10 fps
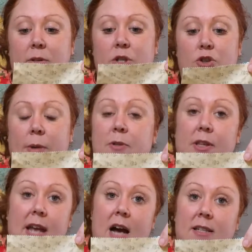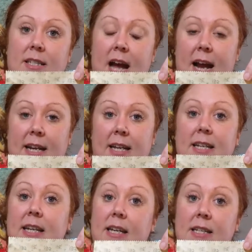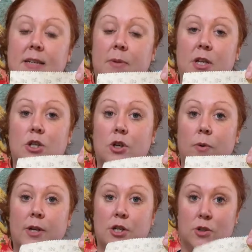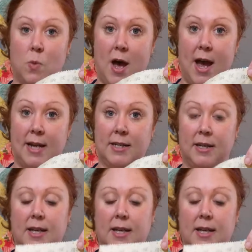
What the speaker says: strips on the outside needed to be 2 inches wide.